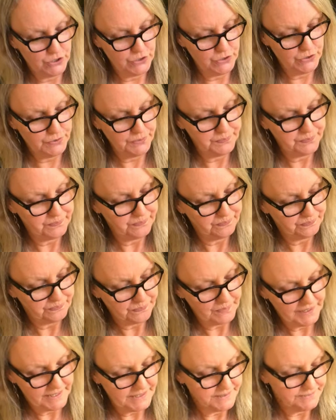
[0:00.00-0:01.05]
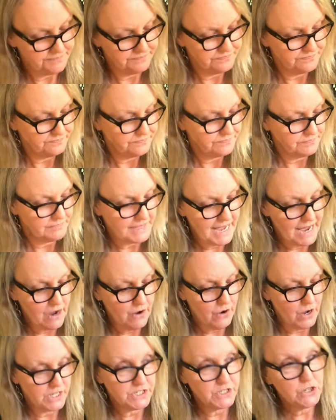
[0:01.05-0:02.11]
too.
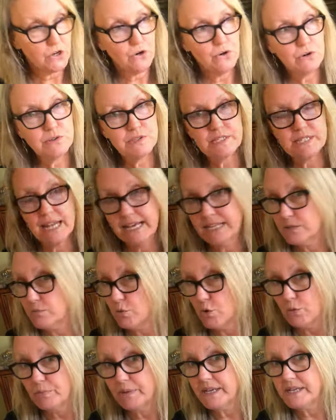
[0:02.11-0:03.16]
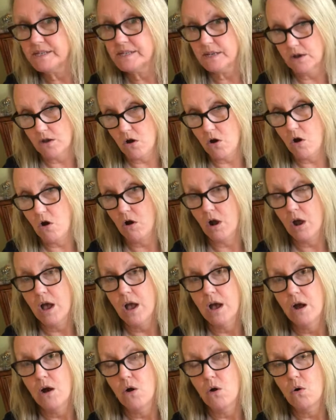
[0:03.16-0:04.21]
Now, a toad's legs won't be as long
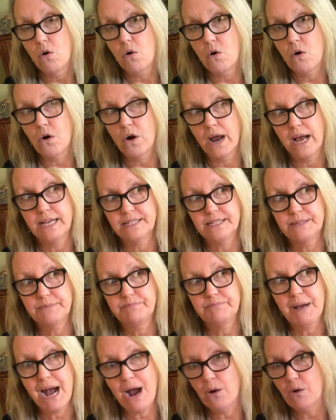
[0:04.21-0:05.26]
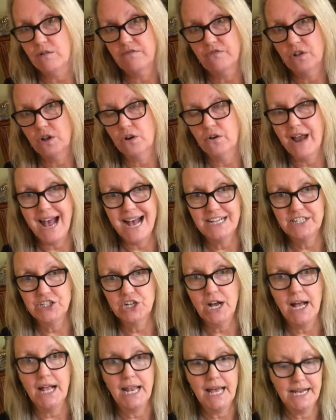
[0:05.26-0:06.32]
or as powerful or
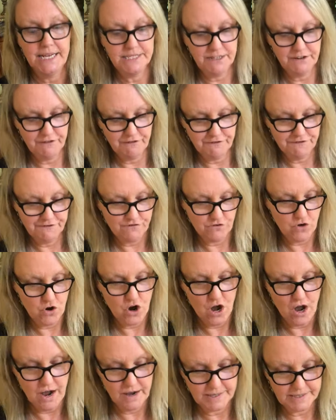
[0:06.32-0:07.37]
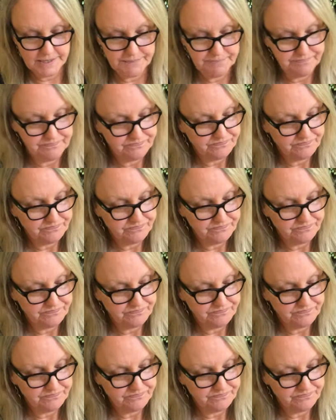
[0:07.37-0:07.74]
agile as a frog's.